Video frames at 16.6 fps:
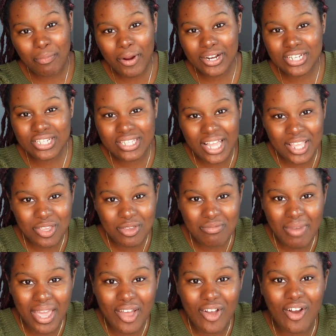purchase that you
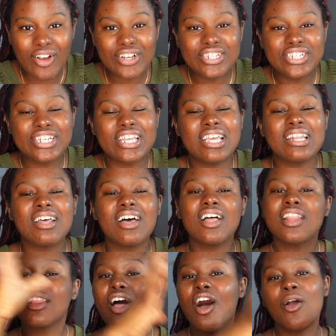make on Shein,
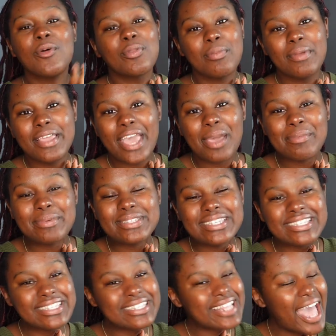along with being able
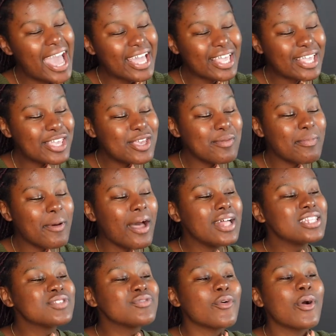to stack
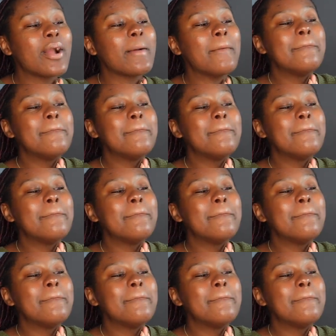coupons for